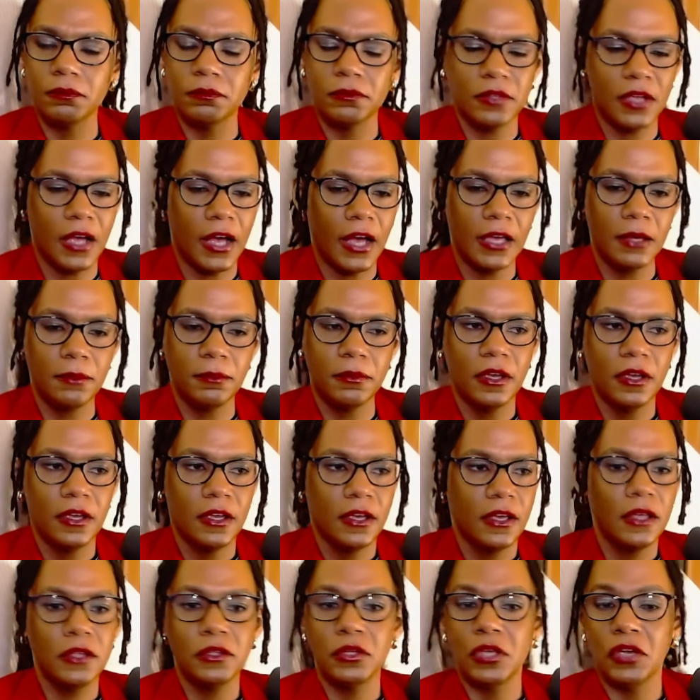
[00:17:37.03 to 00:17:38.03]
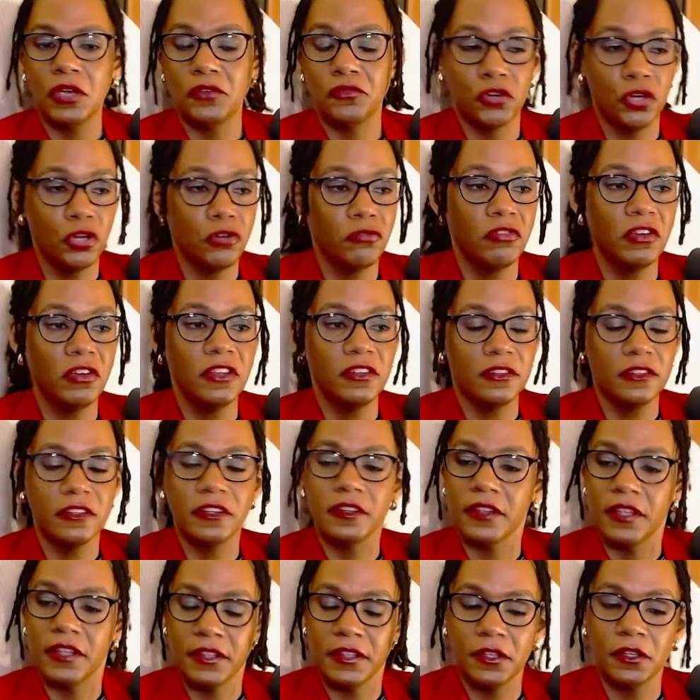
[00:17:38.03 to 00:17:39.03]
time. You have good reason to
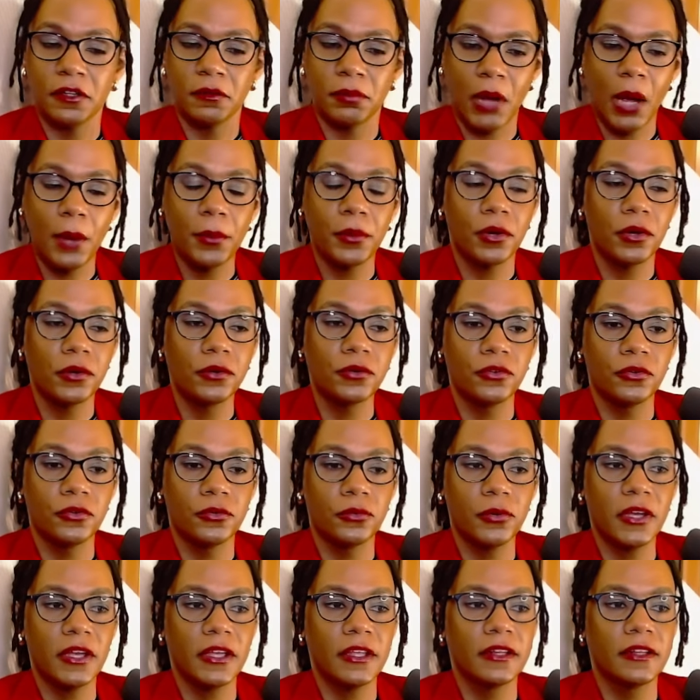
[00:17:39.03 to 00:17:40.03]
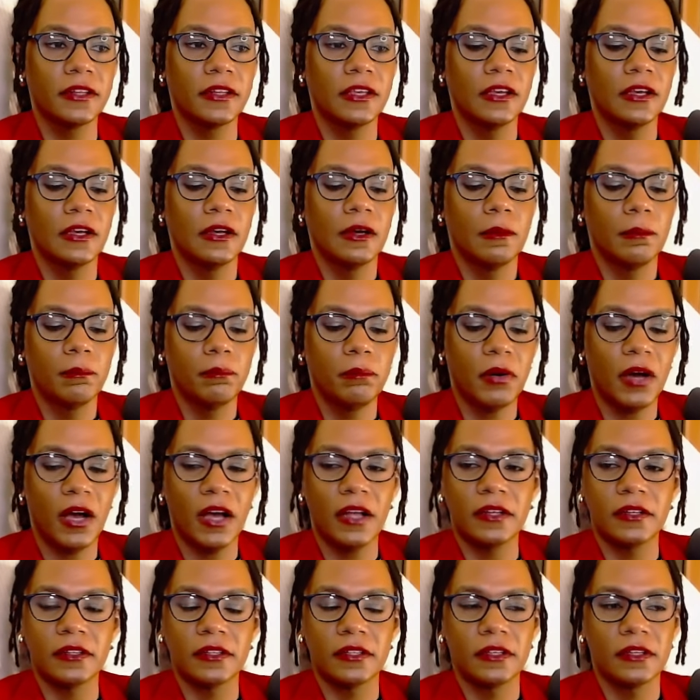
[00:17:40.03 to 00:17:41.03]
think they're probably going to win,
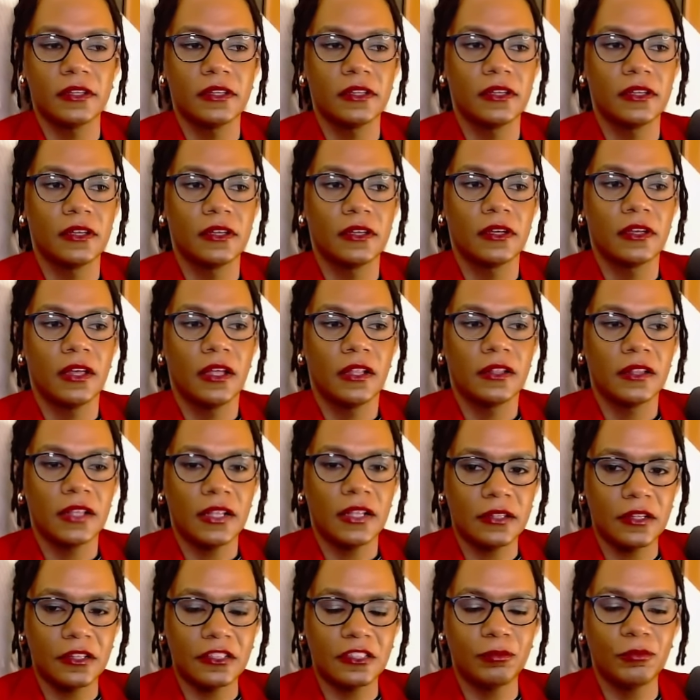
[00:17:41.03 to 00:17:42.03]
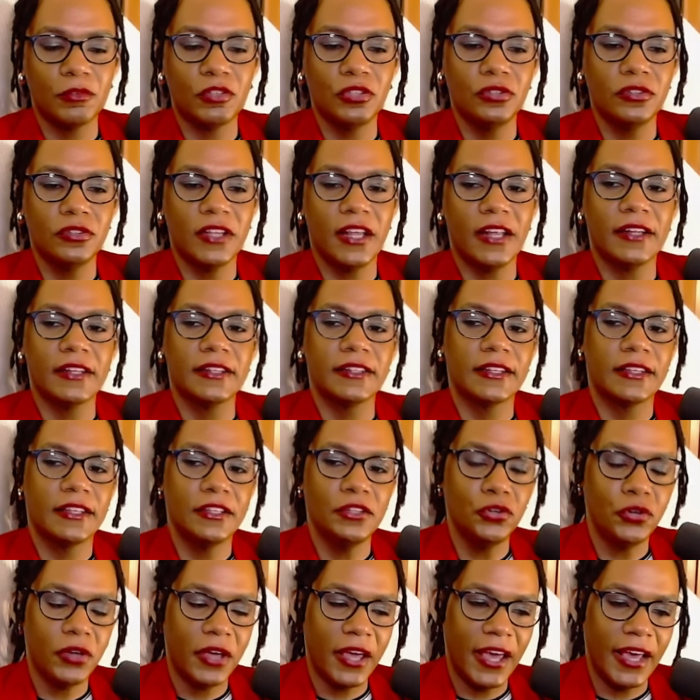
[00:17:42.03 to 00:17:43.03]
but that doesn't mean
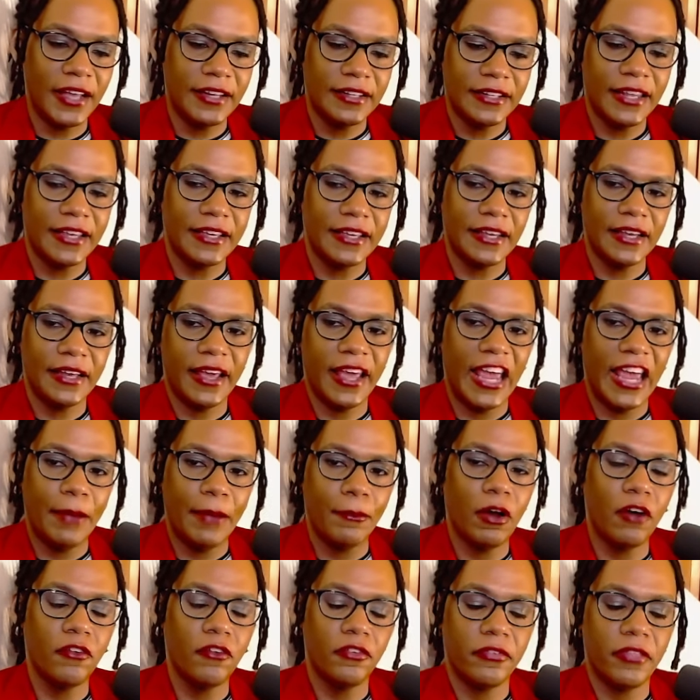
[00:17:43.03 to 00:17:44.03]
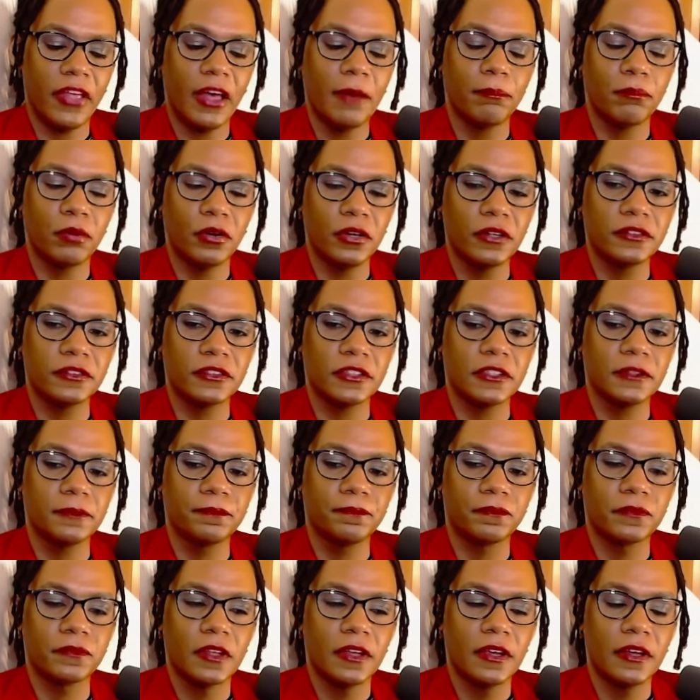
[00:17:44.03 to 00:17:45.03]
you can't take a game off of that person,
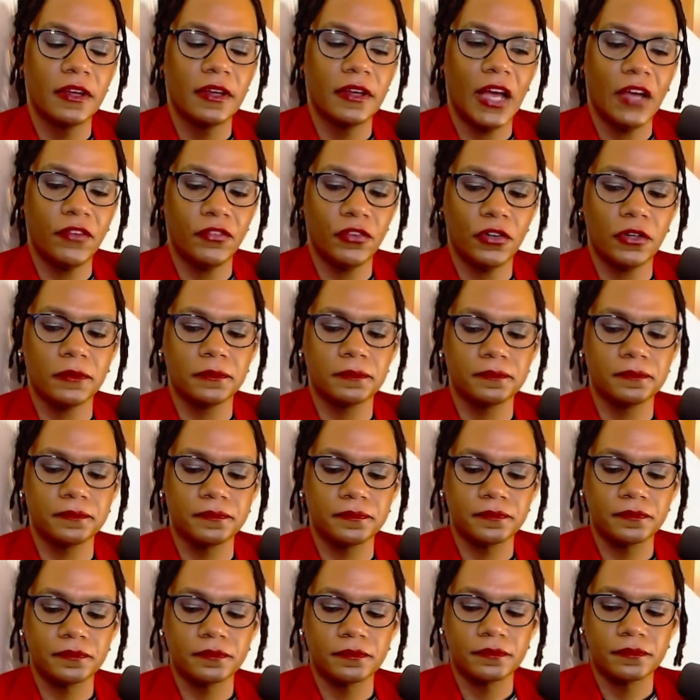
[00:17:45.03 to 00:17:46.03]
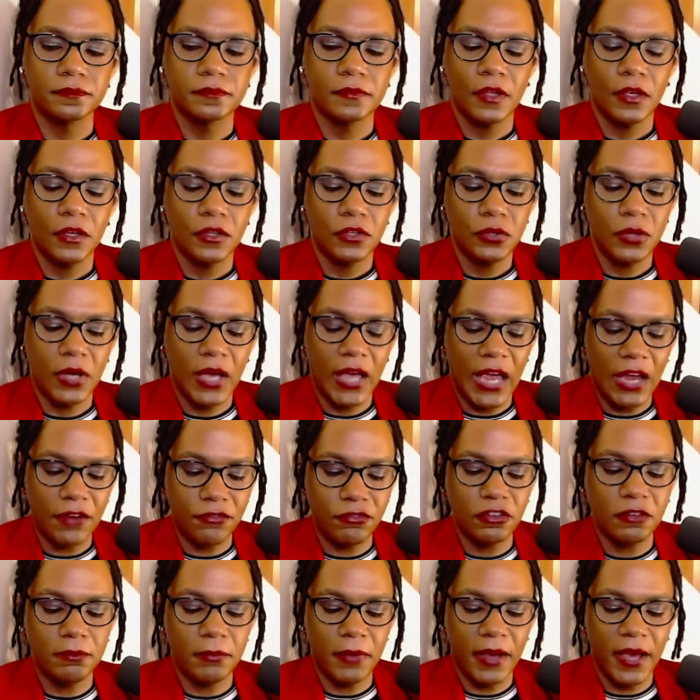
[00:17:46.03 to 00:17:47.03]
ever.
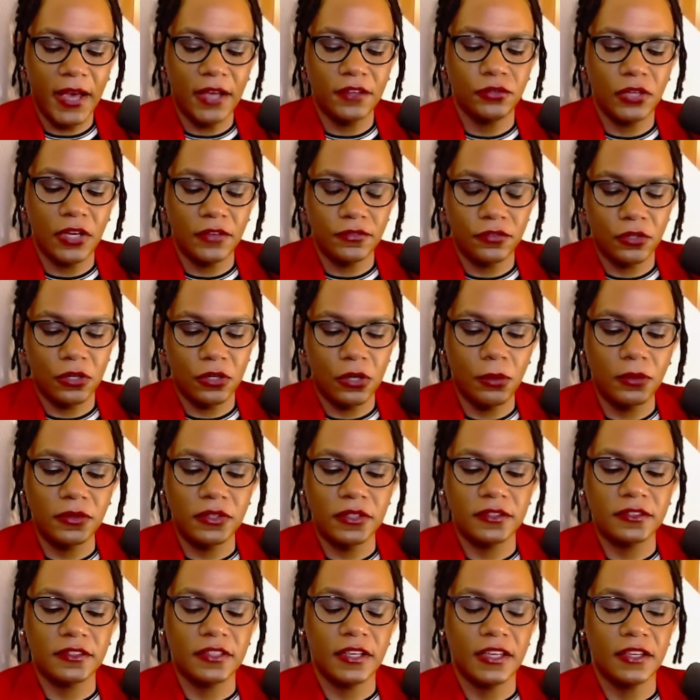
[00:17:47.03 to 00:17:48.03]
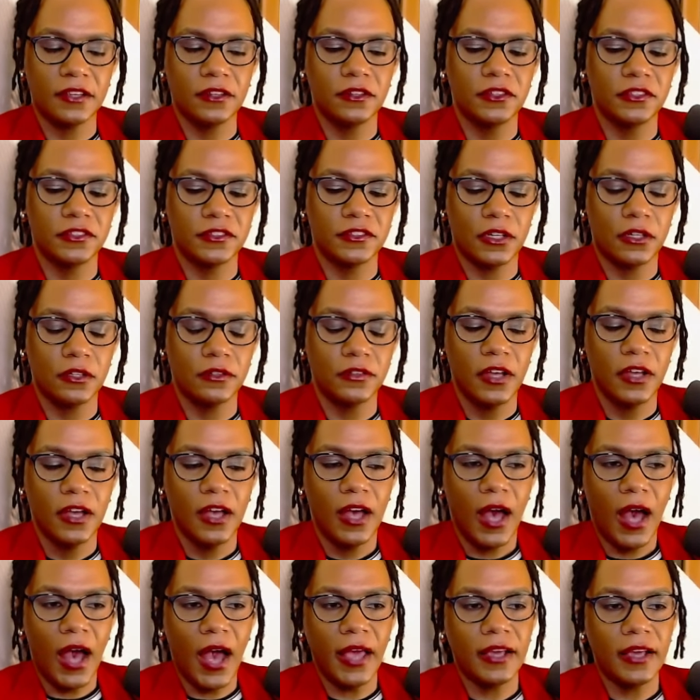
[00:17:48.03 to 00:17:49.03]
Every match you have to go into saying to yourself,
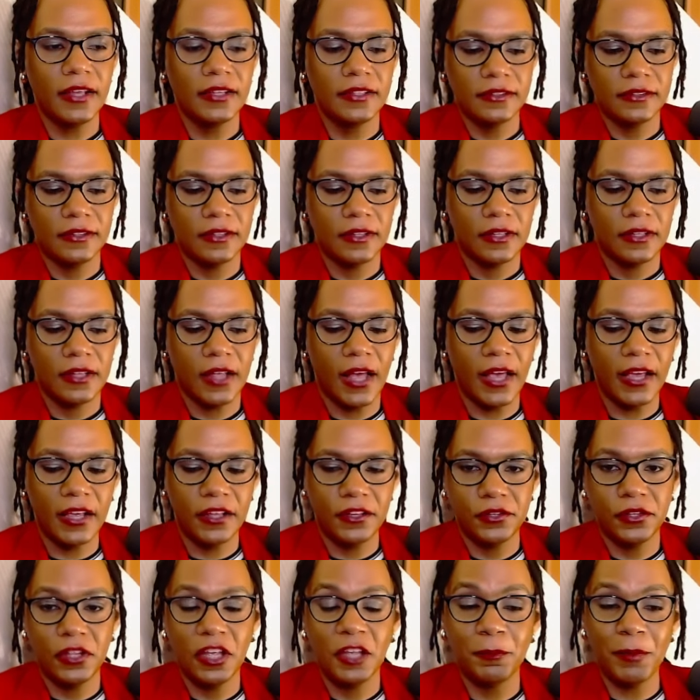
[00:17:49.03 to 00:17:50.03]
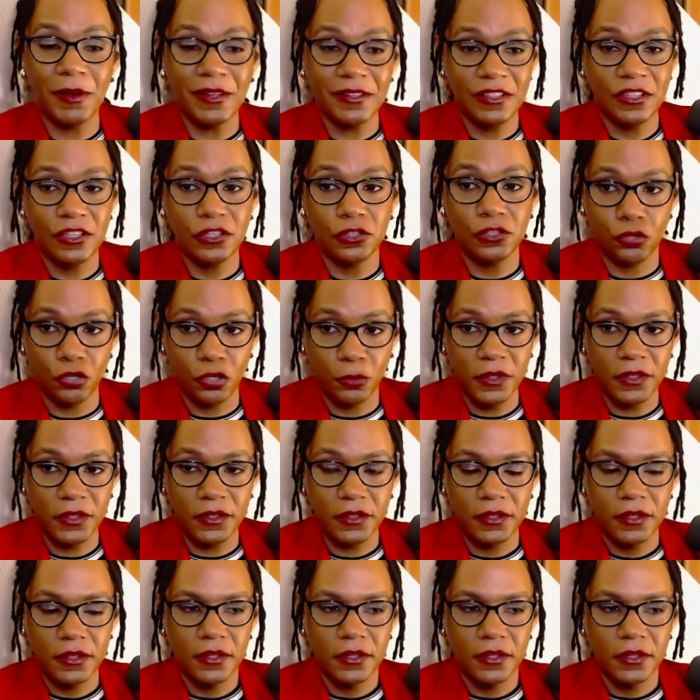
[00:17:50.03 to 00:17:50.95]
I can, especially in a tournament,